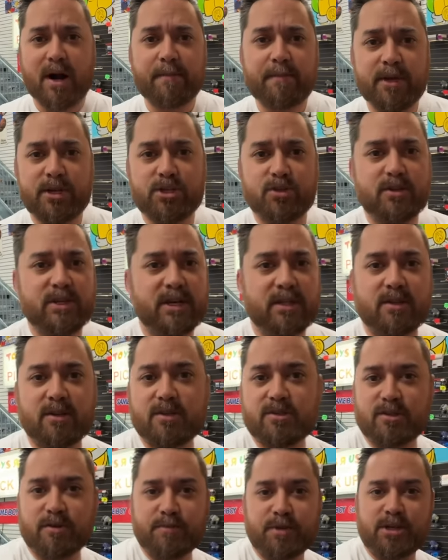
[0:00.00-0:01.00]
I bet you get
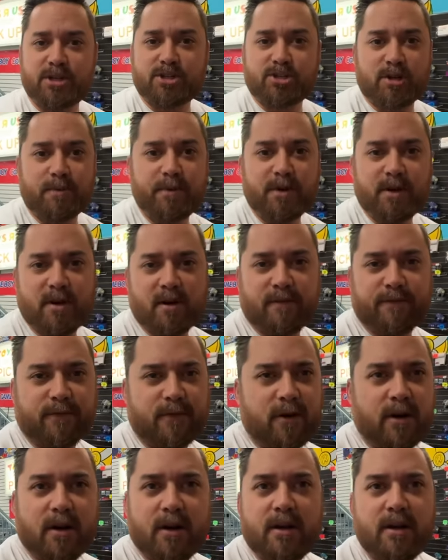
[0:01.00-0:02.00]
those from the distributor
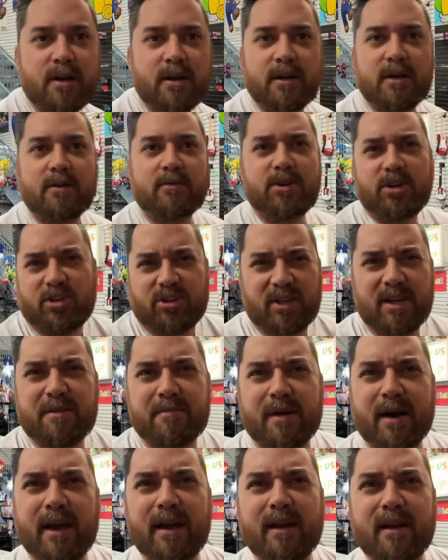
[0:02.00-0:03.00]
for what do you
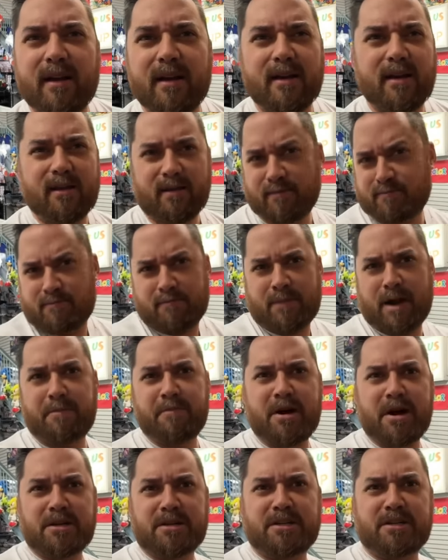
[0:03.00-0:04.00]
think, Mike? How
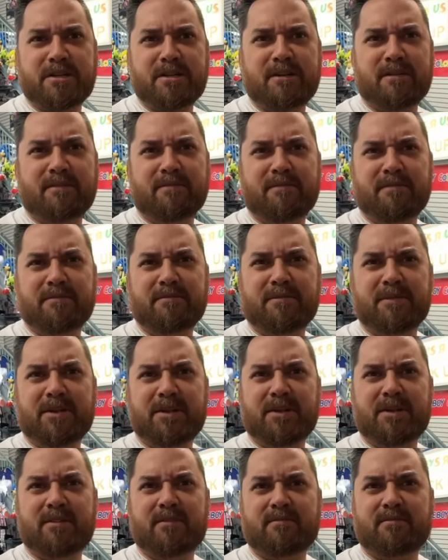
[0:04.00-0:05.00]
much? About like thirty
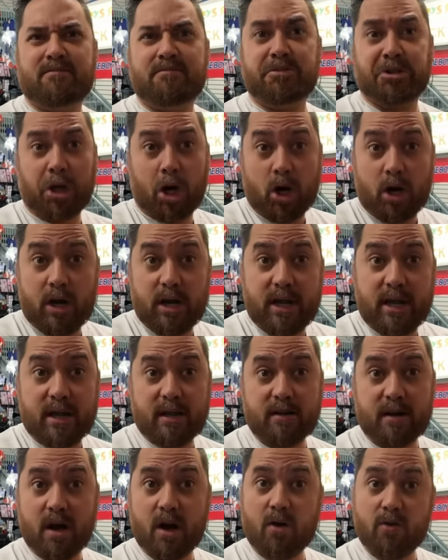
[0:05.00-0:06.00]
bucks.
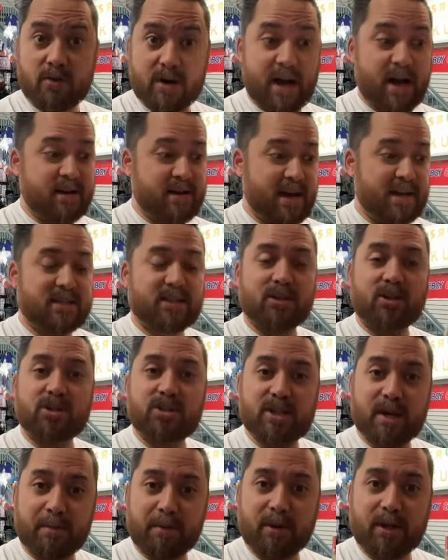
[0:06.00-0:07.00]
Thirty. Oh, not, nice little
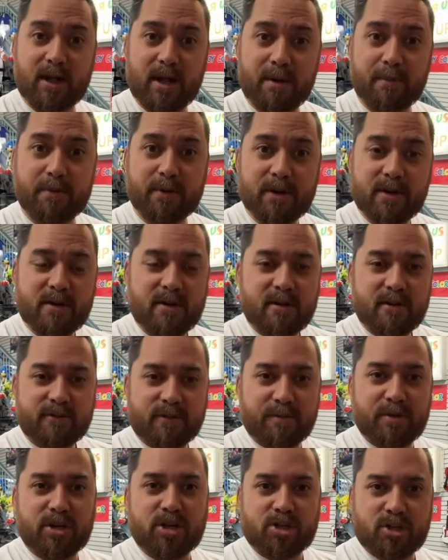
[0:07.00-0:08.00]
double up. Yeah.
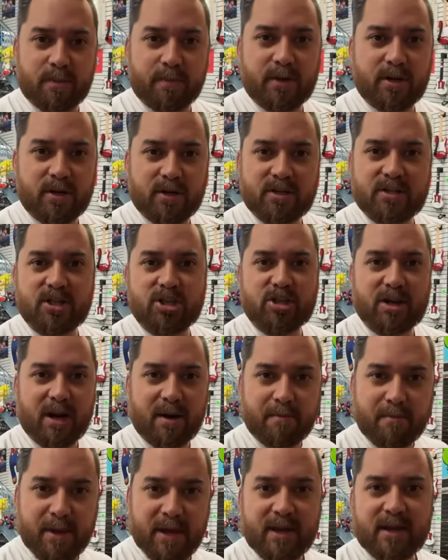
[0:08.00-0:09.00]
From the distributors to try
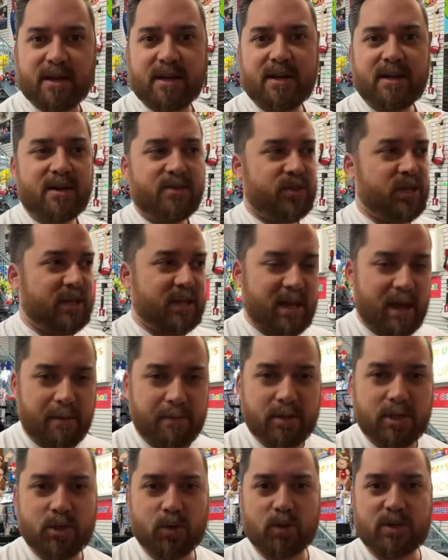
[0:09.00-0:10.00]
to make the
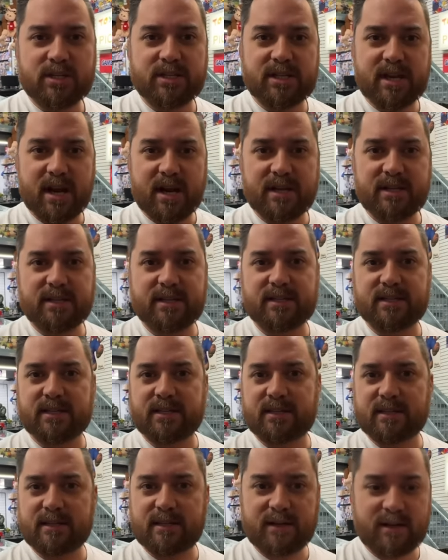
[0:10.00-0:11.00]
game stores nice,
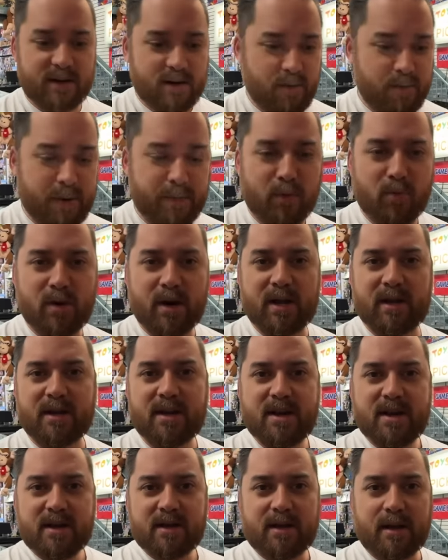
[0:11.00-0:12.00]
and you know people want
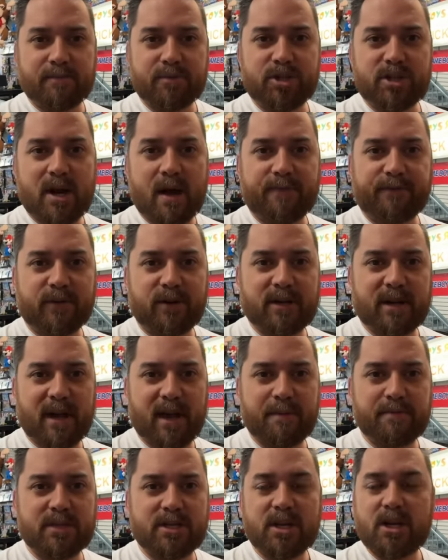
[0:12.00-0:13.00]
to come shop for
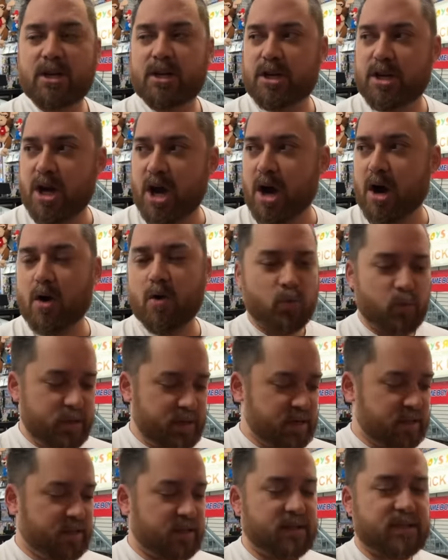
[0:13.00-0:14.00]
games. No, we
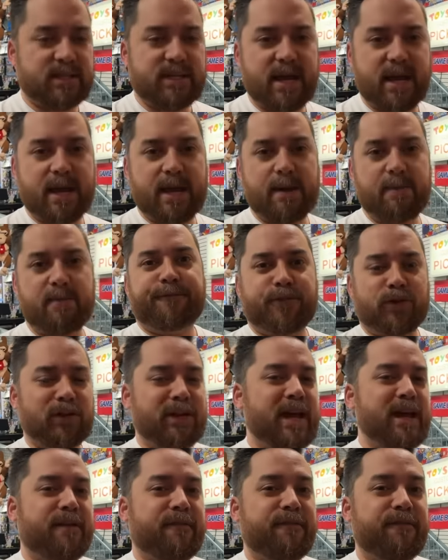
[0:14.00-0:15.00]
get this game for
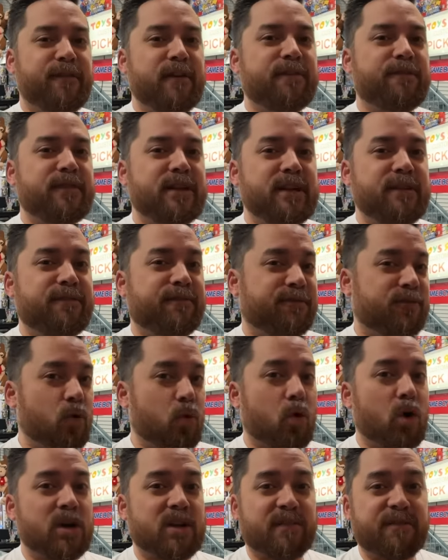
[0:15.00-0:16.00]
like
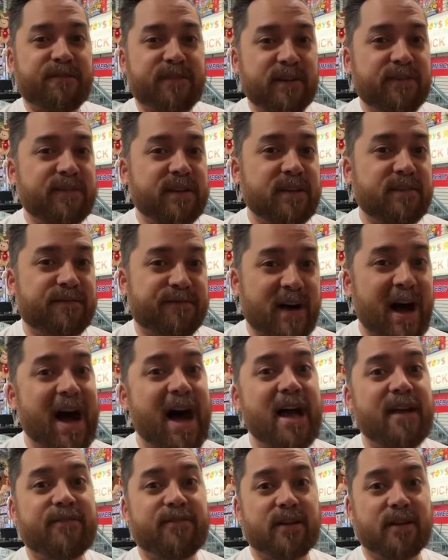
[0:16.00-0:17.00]
fifty-four to
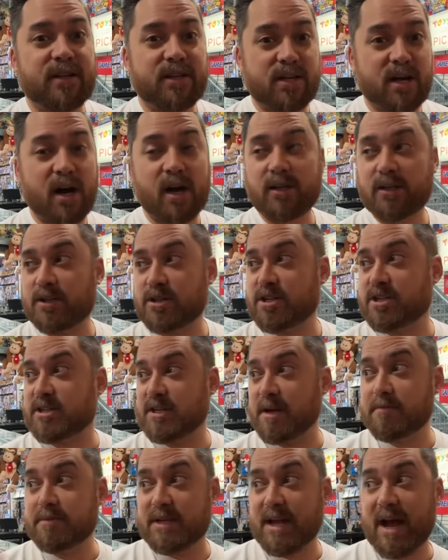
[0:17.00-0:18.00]
fifty-five dollars.
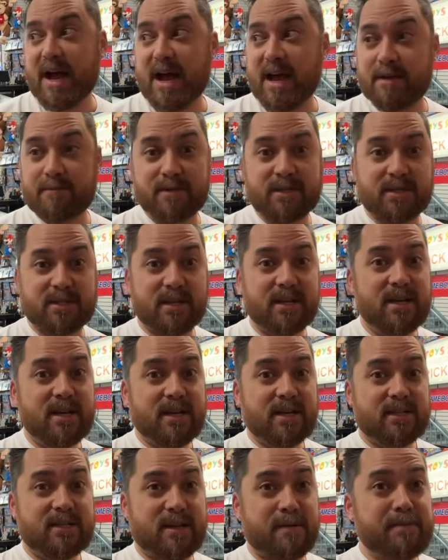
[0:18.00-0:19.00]
Sometimes,
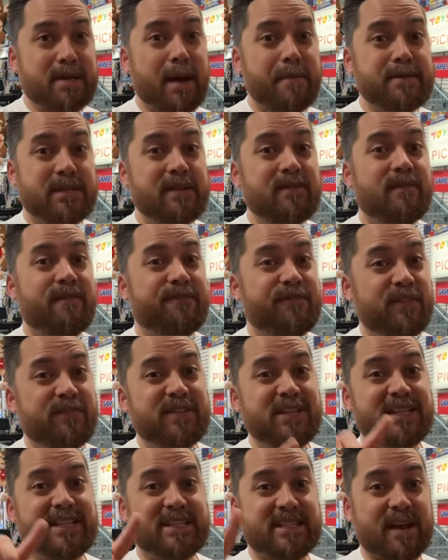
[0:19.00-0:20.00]
sometimes even
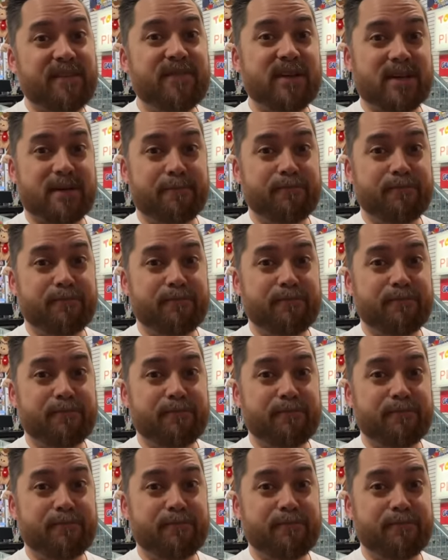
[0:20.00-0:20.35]
fifty-seven.